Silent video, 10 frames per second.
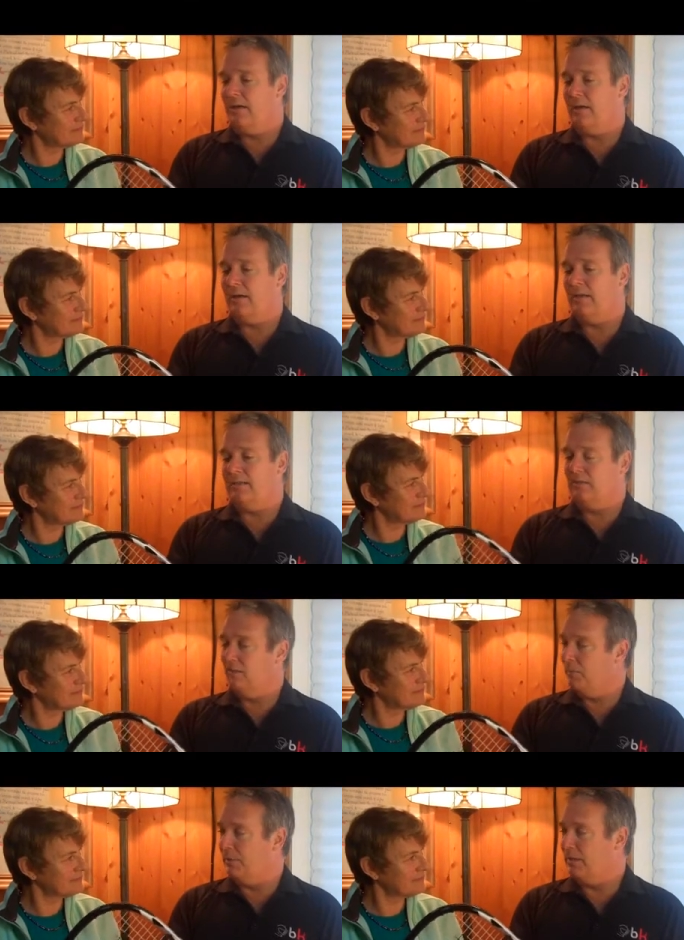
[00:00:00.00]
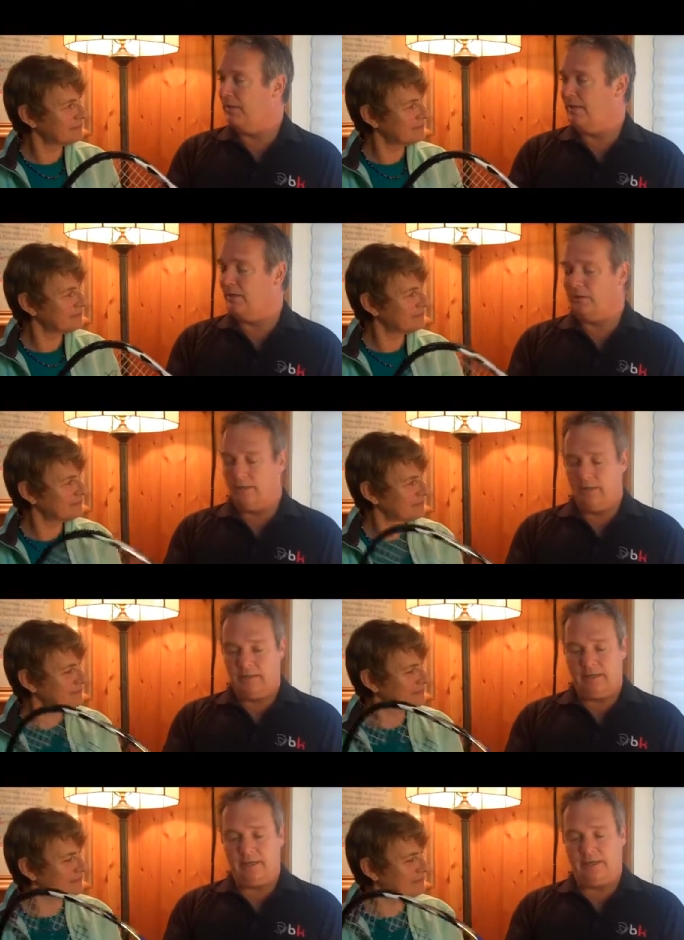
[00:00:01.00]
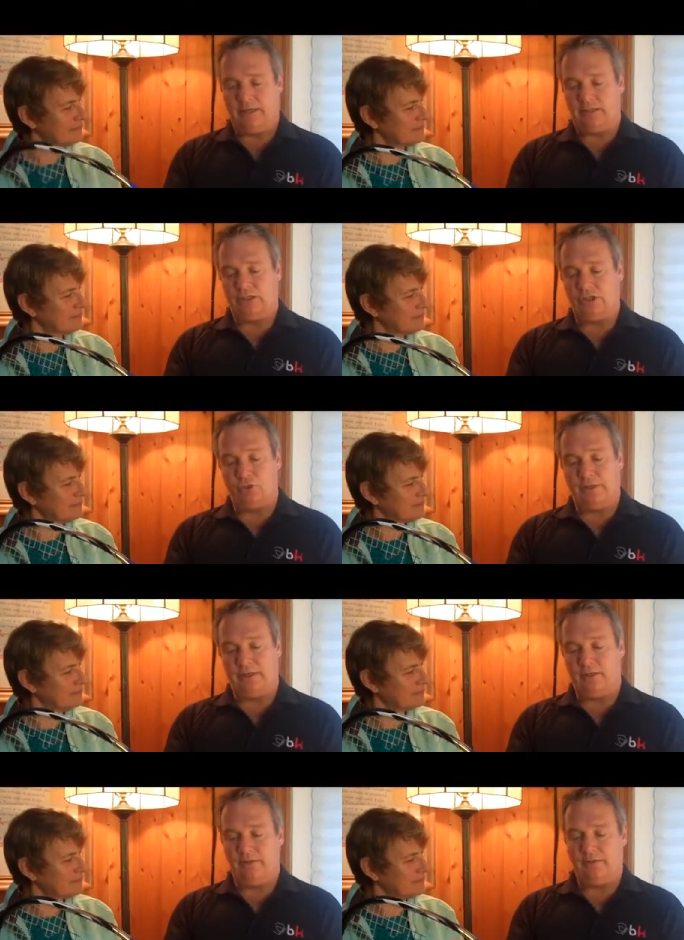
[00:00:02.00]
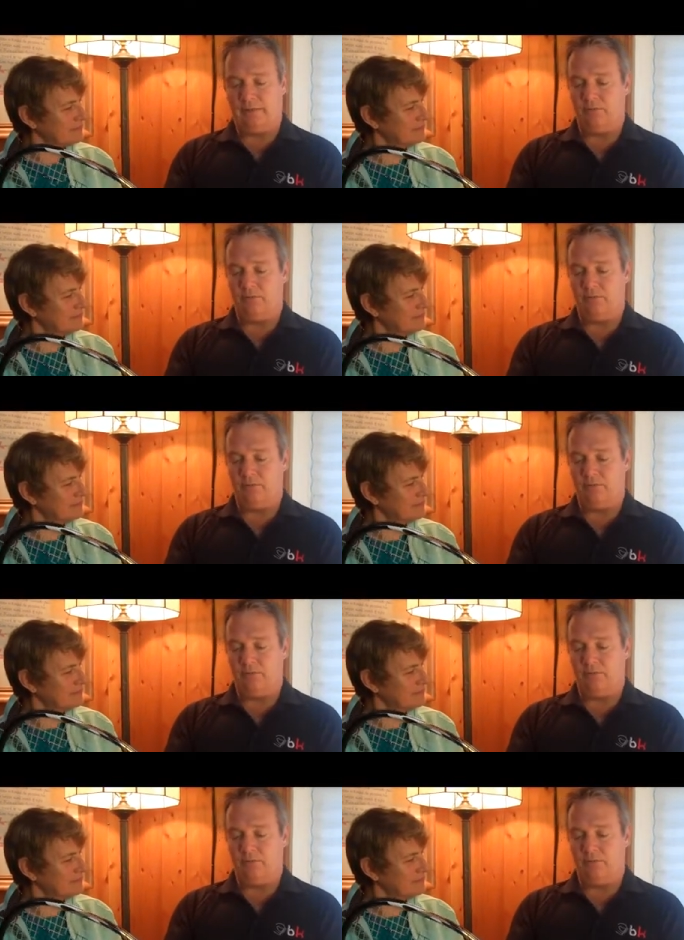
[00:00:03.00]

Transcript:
Speaker 1: Uh, it's a little bit lighter. It has a string that